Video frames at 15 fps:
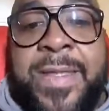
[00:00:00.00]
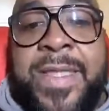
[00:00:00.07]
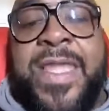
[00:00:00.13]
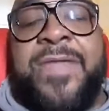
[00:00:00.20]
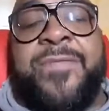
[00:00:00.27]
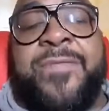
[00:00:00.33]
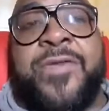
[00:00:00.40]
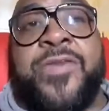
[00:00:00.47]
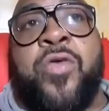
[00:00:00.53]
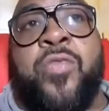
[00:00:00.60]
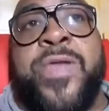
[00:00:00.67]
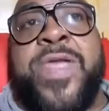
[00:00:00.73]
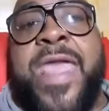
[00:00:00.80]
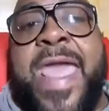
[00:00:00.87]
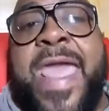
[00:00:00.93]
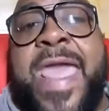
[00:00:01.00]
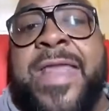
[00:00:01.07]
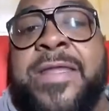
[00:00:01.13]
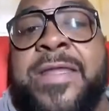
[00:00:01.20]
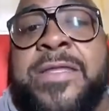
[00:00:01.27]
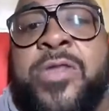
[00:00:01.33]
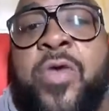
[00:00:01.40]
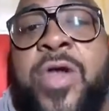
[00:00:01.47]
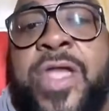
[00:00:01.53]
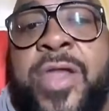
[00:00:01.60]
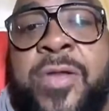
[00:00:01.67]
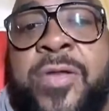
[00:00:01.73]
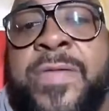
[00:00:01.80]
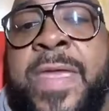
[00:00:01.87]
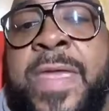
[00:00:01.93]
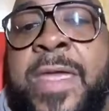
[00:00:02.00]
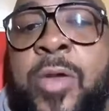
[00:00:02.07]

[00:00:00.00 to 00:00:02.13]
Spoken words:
Even though we had lawyers,